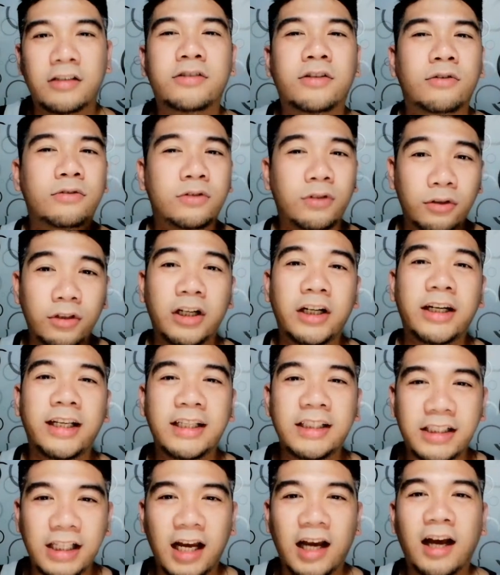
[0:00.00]
So toner
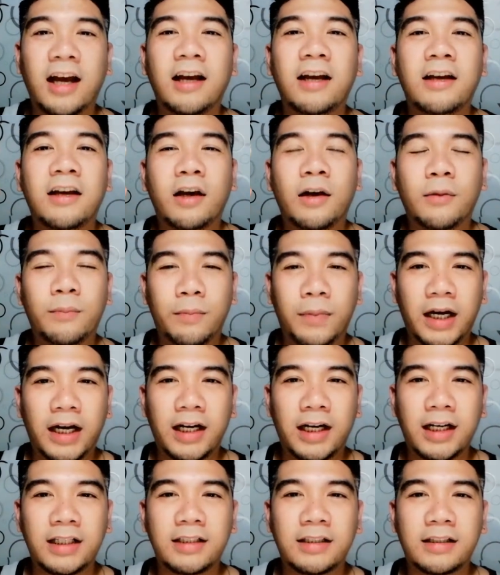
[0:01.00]
din siya,
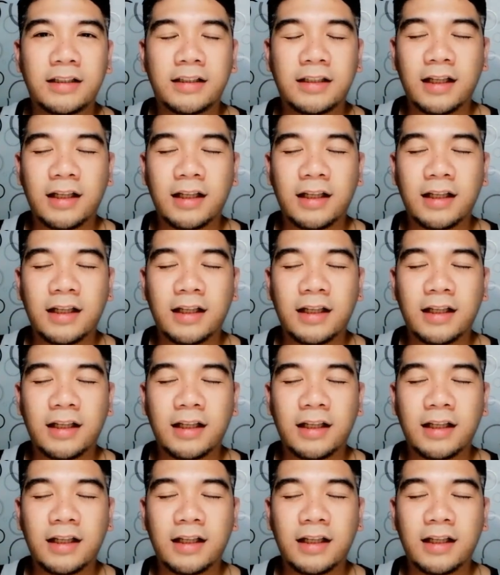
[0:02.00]
but